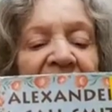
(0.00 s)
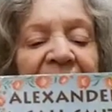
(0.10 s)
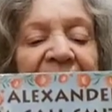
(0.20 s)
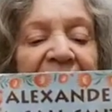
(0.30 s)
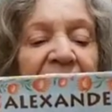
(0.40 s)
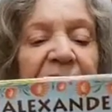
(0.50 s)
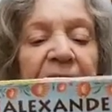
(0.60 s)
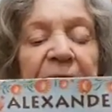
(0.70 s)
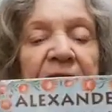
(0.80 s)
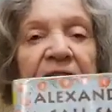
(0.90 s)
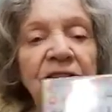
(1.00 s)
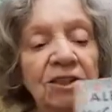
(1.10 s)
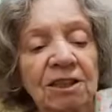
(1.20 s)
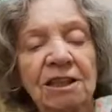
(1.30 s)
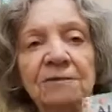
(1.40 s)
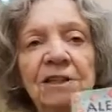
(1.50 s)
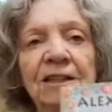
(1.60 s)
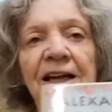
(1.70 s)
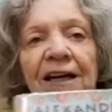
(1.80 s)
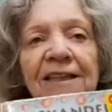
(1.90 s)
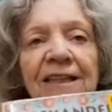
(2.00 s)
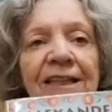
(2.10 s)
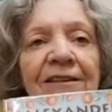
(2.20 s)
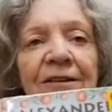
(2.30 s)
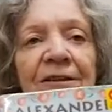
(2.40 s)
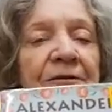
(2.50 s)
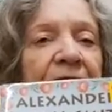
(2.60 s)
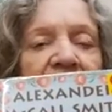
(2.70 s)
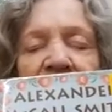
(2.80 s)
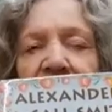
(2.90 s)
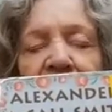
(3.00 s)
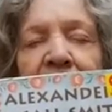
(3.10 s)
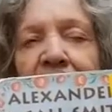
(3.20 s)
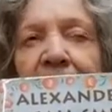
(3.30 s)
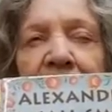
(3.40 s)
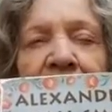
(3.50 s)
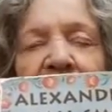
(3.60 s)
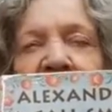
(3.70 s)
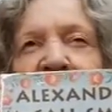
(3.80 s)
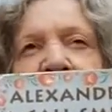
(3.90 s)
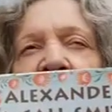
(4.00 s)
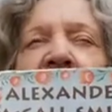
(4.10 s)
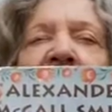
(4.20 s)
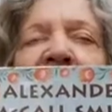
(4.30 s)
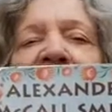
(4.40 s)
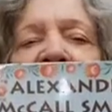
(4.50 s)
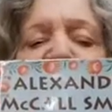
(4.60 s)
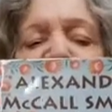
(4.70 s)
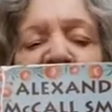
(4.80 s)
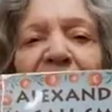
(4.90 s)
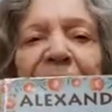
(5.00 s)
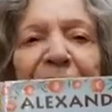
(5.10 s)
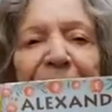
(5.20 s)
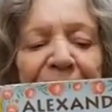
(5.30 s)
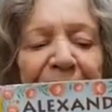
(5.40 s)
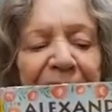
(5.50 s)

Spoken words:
Now, I mean, this just gives you an idea of sitting back, reading a good book.